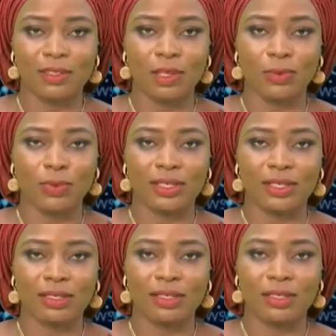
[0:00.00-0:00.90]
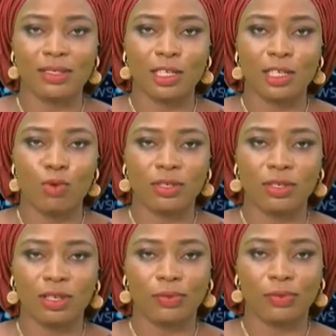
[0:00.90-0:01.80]
Zenret Digmon
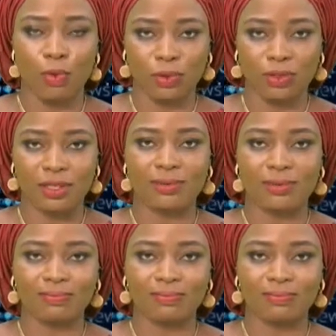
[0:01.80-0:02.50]
reports.